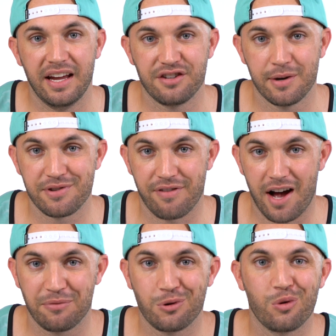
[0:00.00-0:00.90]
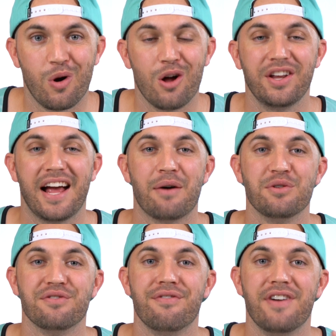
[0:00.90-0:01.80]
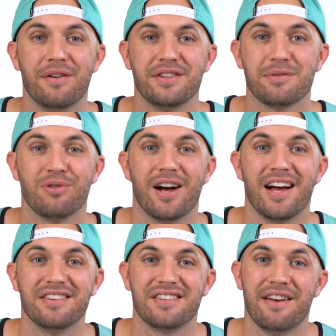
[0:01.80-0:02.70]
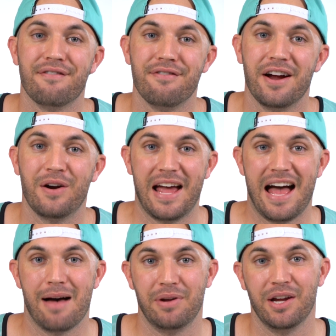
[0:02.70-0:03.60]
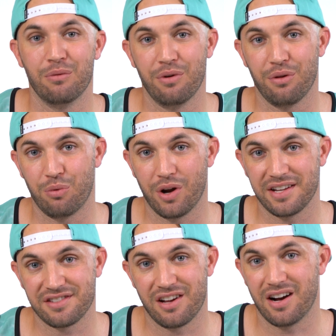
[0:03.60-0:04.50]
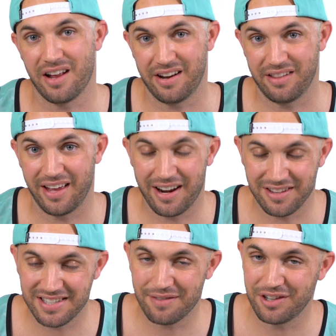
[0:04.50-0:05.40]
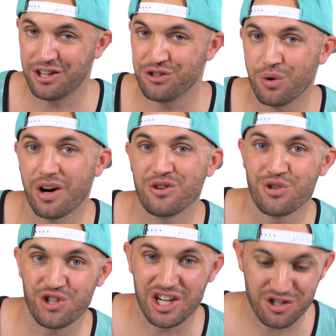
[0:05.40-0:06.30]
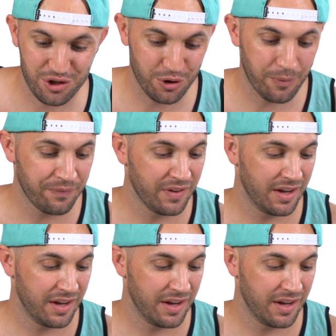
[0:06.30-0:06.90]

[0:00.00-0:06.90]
In terms of optical quality, I was very surprised and very happy with what I saw out of the 70-200 G2.